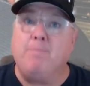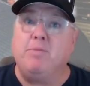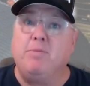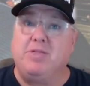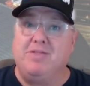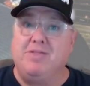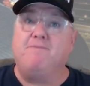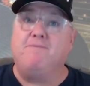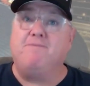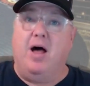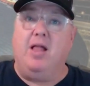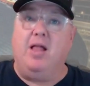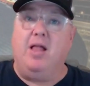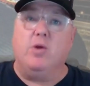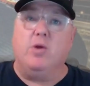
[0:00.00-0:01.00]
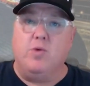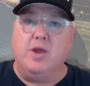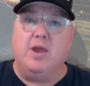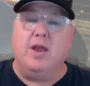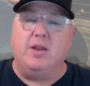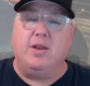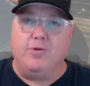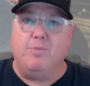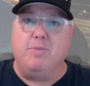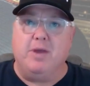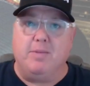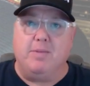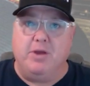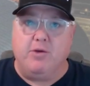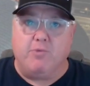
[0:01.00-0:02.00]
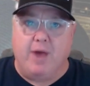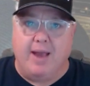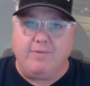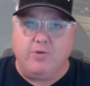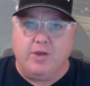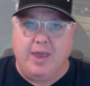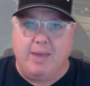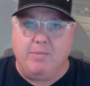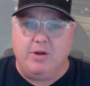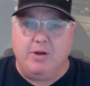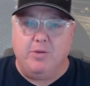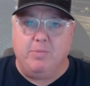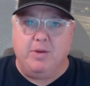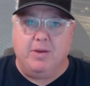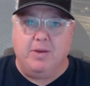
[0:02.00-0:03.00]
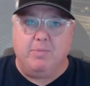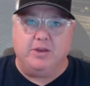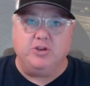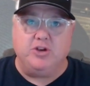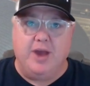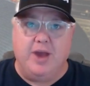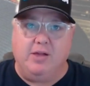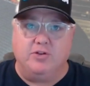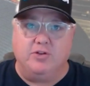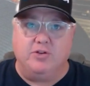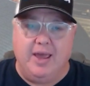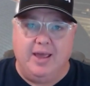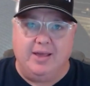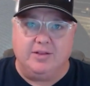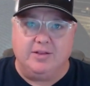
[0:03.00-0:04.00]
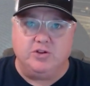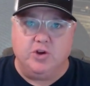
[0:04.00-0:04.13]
But then the following week, another big rival game, another big challenge ahead.